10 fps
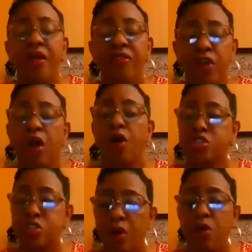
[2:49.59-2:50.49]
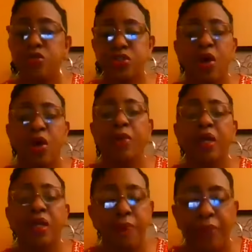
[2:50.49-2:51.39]
there are so, so
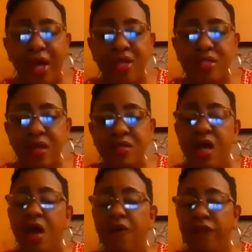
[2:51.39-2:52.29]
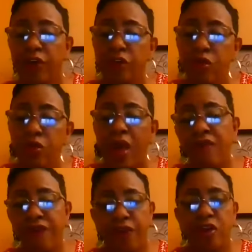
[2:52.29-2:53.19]
many blessings for you
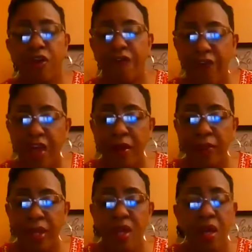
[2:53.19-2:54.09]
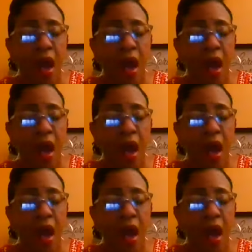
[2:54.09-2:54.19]
and for your family.